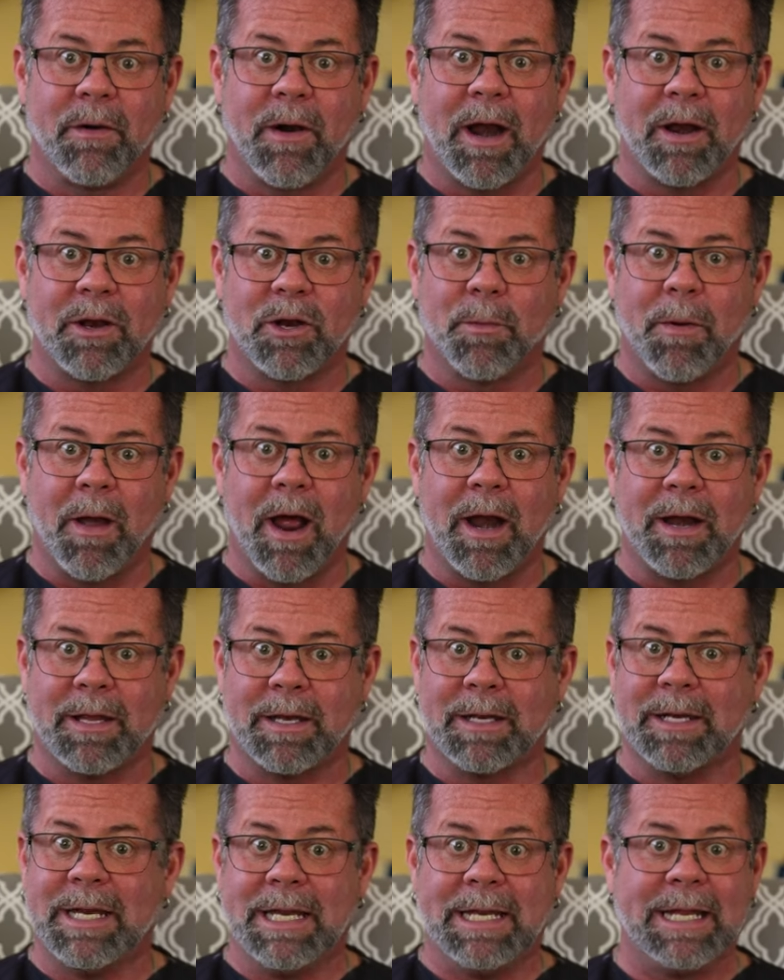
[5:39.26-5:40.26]
around in your body
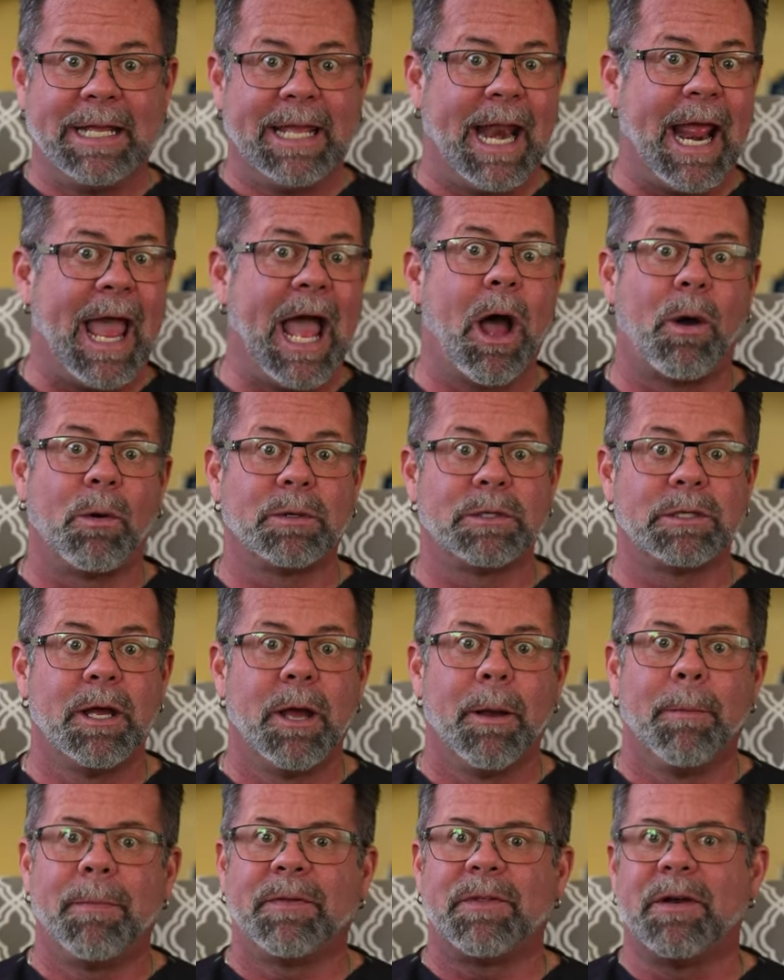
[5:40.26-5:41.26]
that need to get out
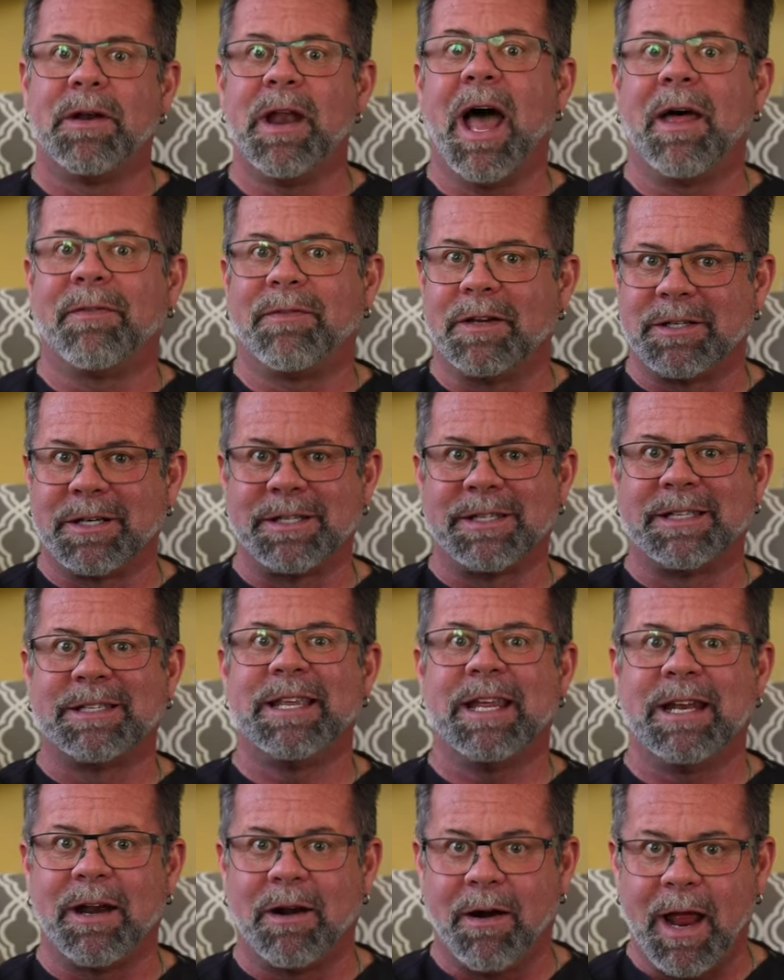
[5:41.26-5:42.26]
but they're not. They're just
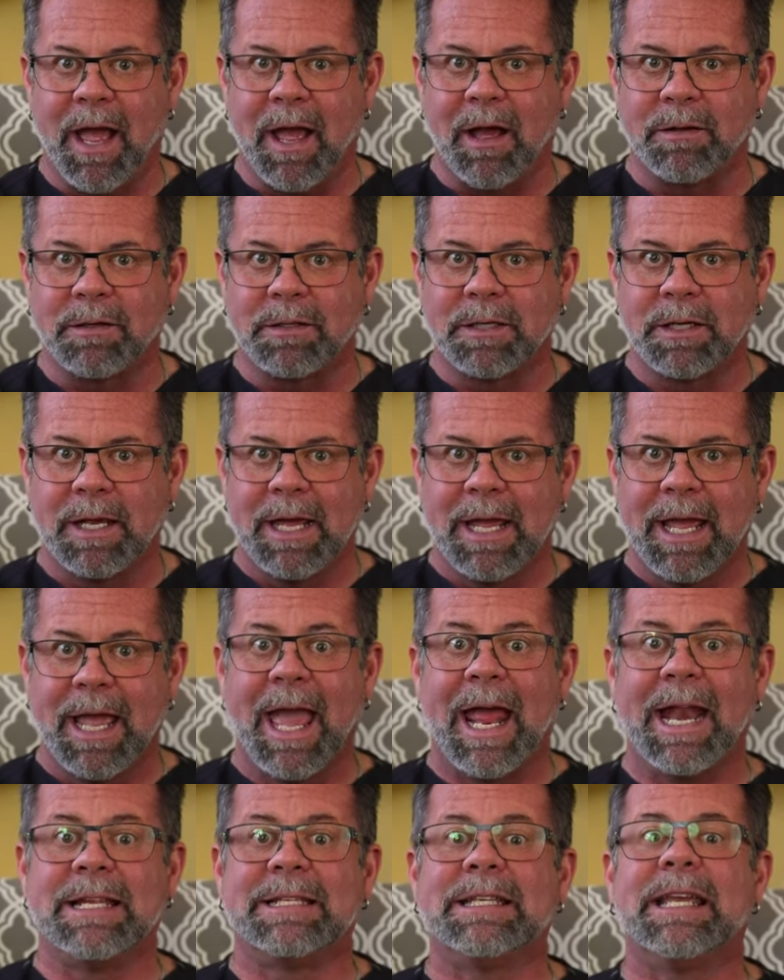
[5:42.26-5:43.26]
sitting around
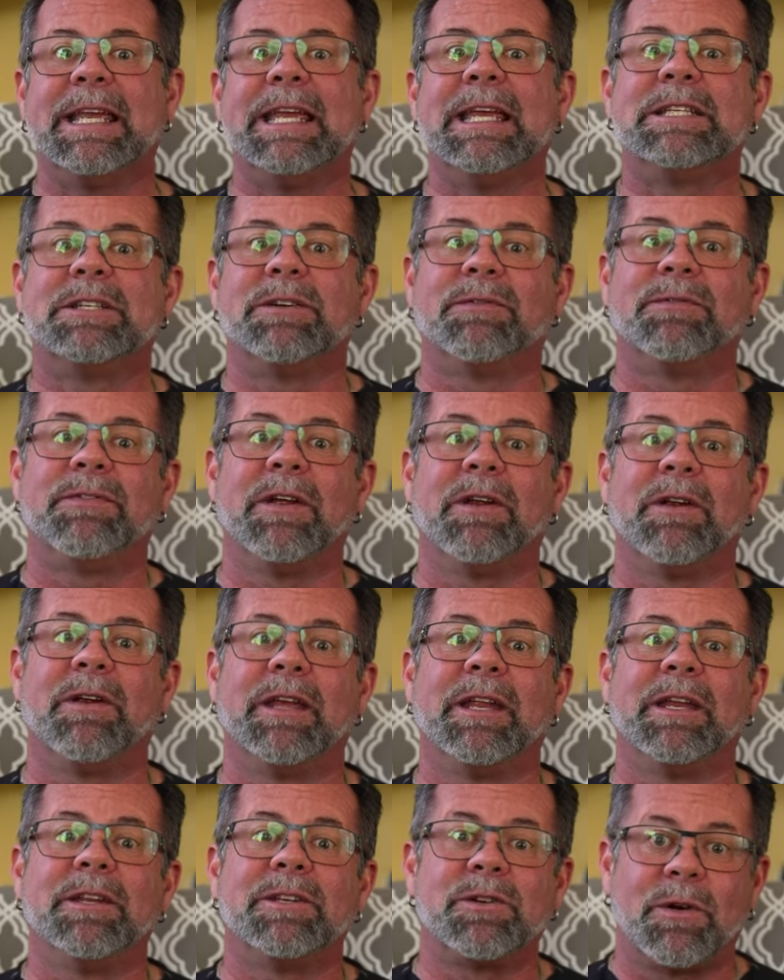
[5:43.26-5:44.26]
and it's
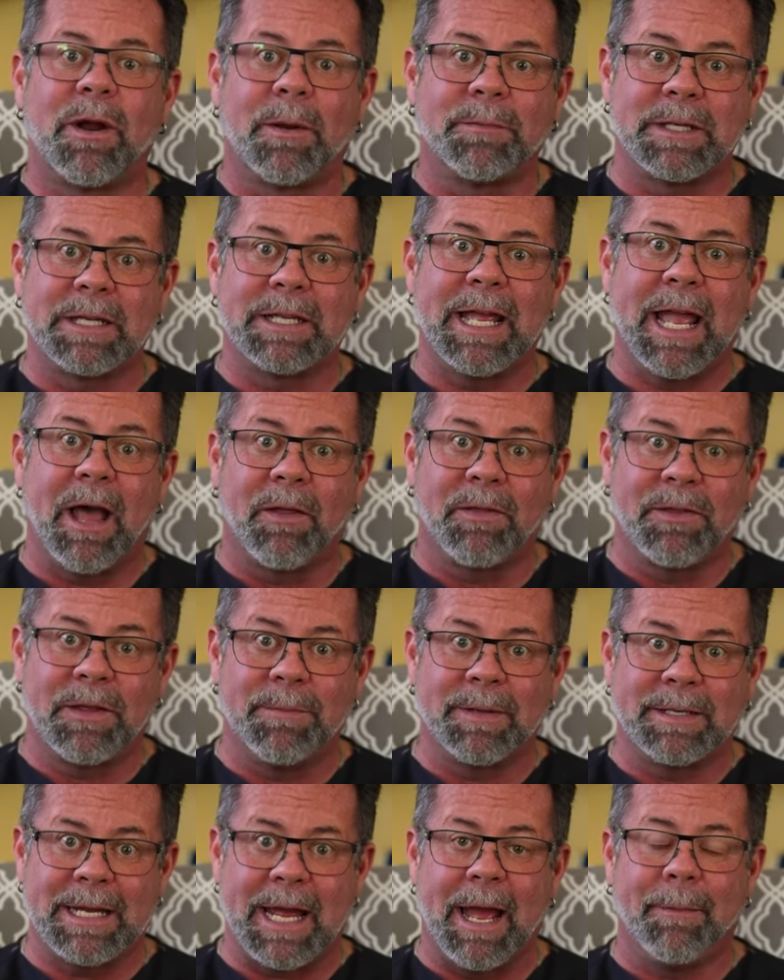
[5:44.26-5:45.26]
interfering and interrupting healthy
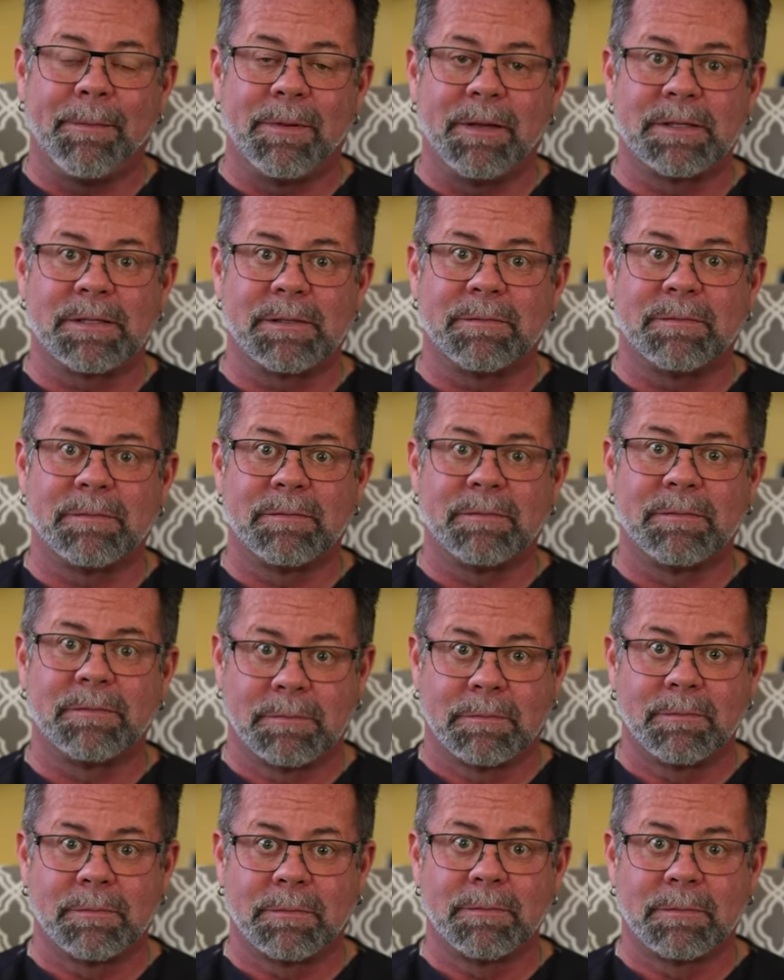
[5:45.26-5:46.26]
metabolism.
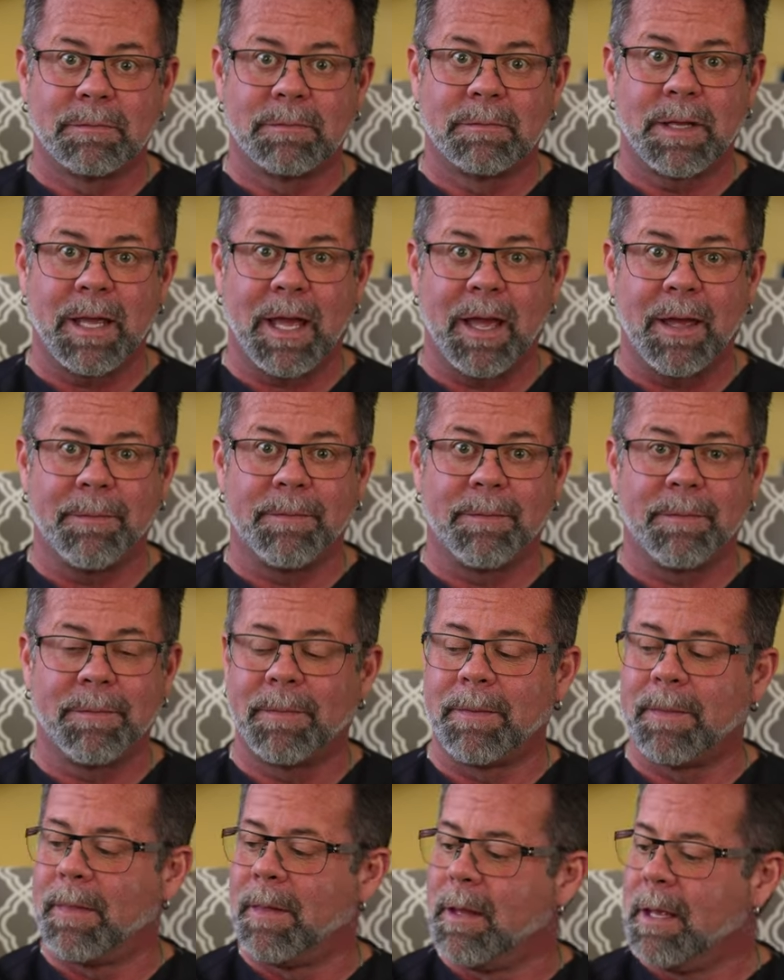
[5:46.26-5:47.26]
Okay.
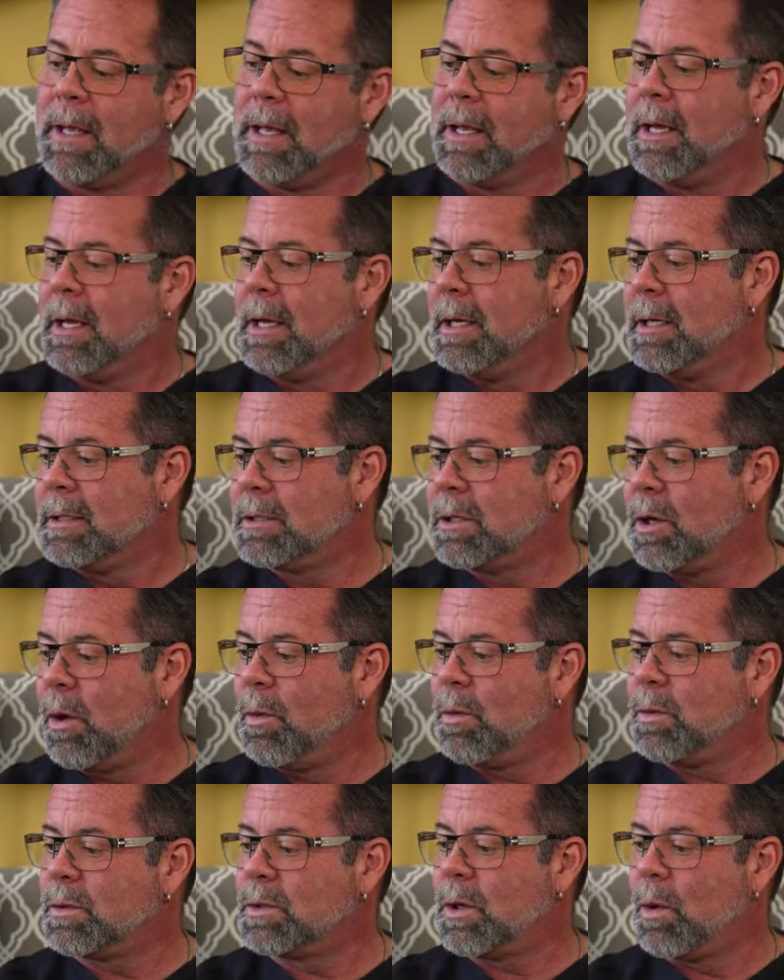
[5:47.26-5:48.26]

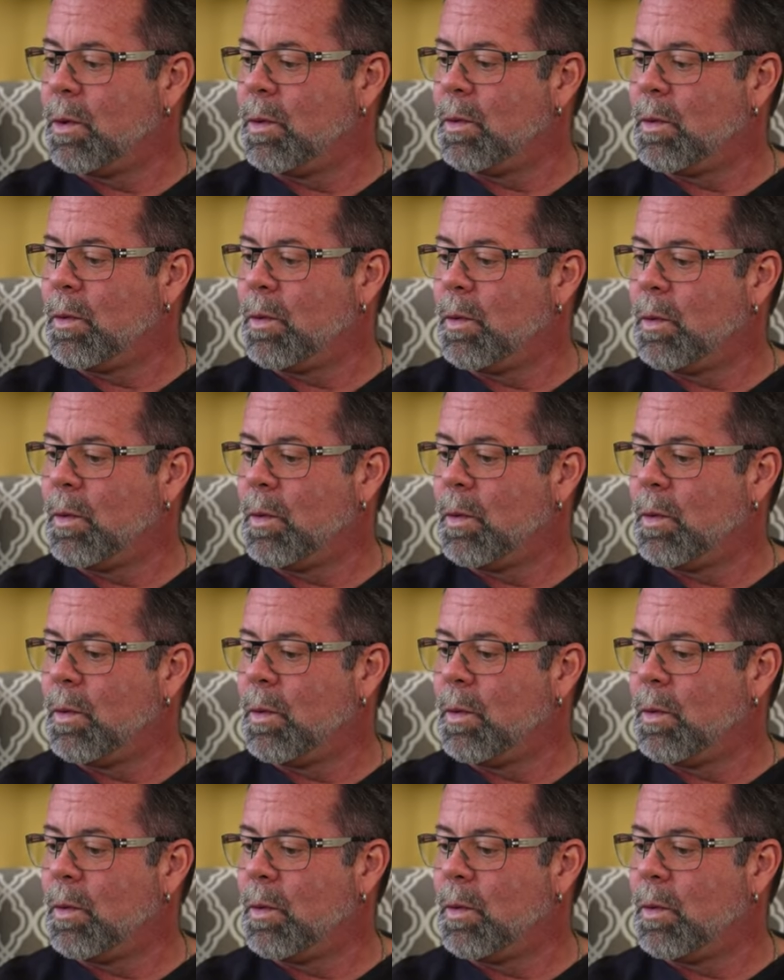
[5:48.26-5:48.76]
So, so